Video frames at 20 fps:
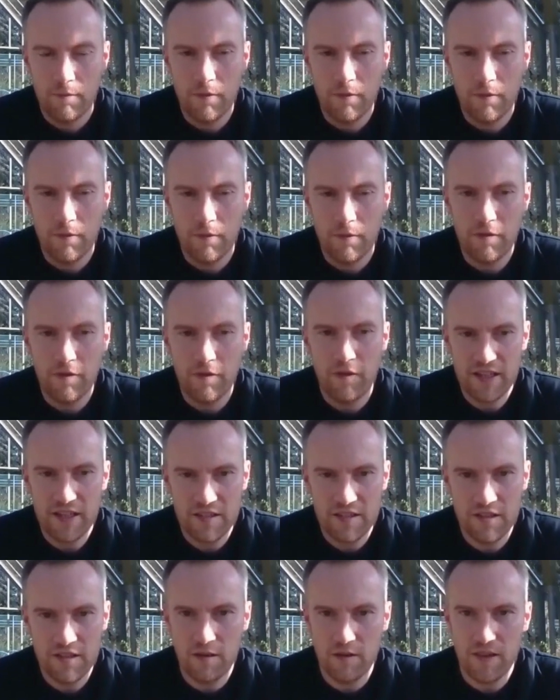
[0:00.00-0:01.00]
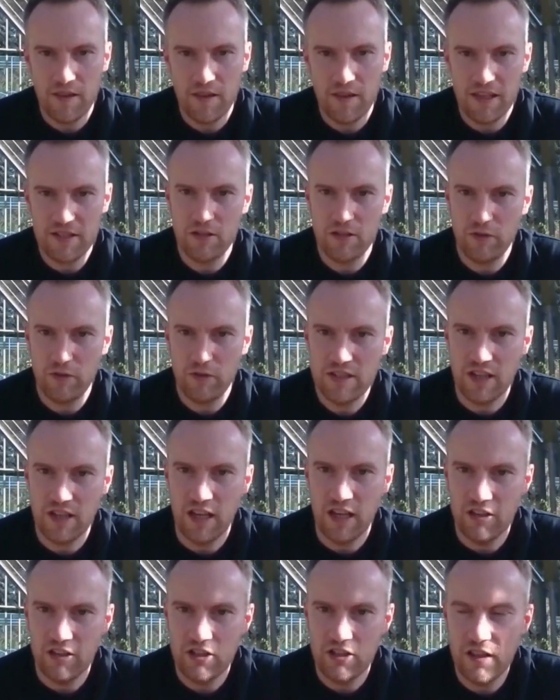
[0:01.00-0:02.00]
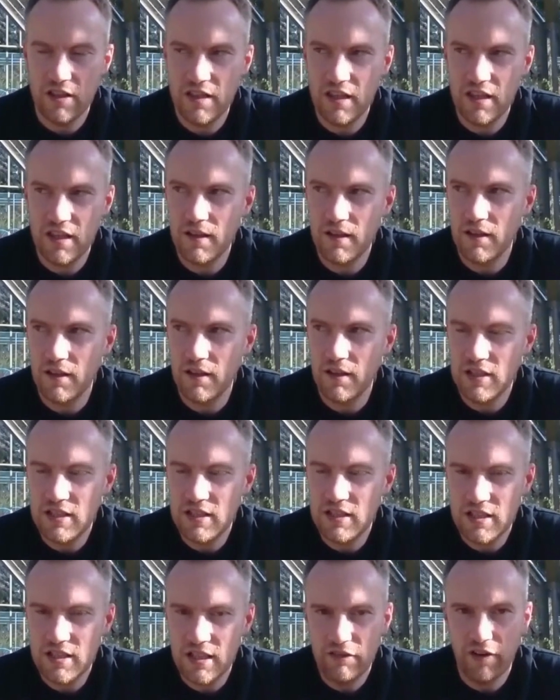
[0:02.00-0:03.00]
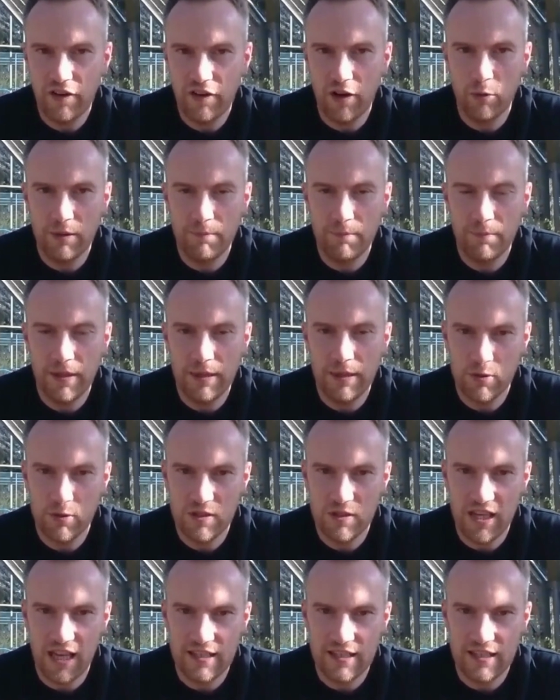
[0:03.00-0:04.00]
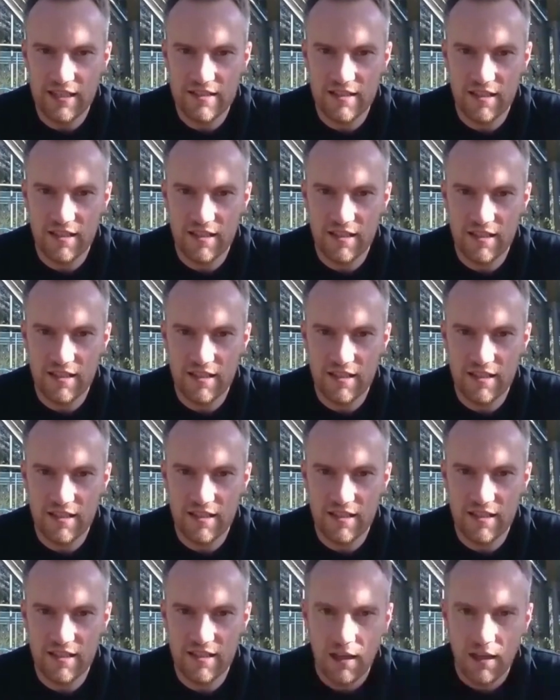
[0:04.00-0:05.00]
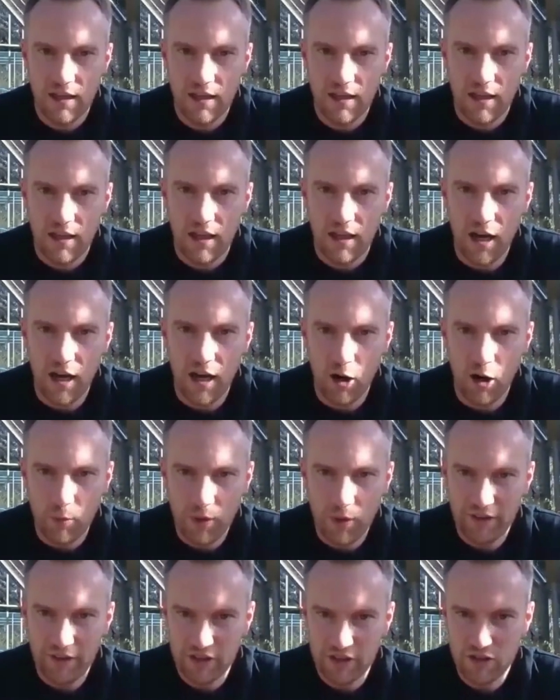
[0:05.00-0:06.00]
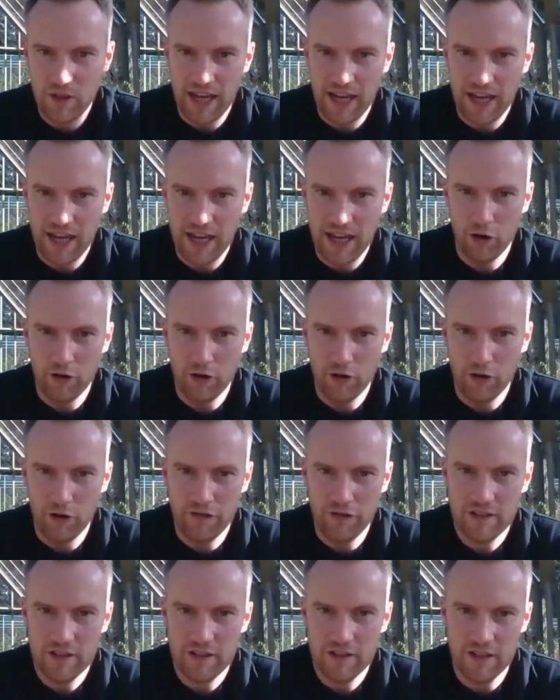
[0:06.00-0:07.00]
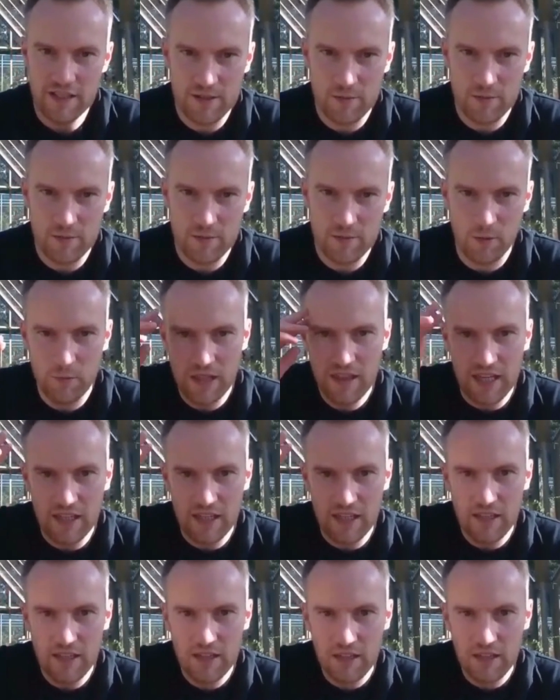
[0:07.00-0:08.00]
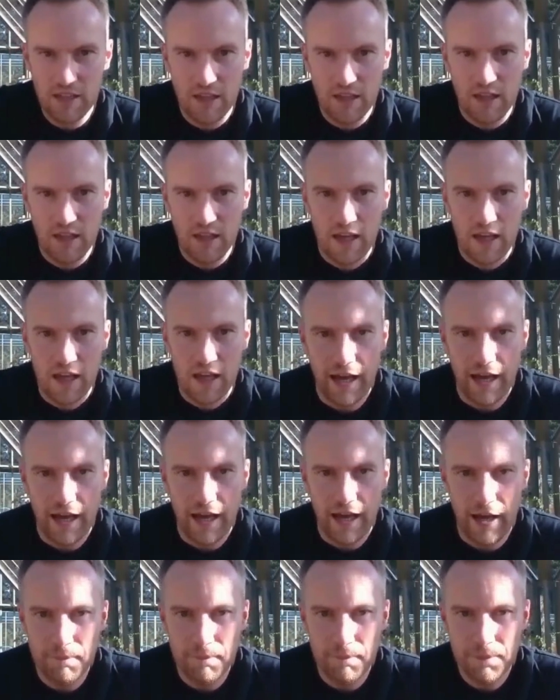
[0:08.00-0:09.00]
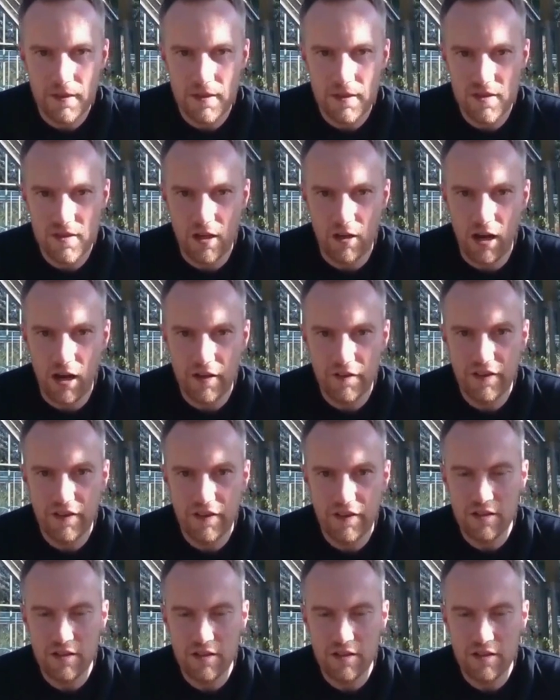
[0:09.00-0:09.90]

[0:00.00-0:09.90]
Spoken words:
but that's the research, and I think the default in people's head is to think, oh, we have to do that in an office because that's what we think. So I think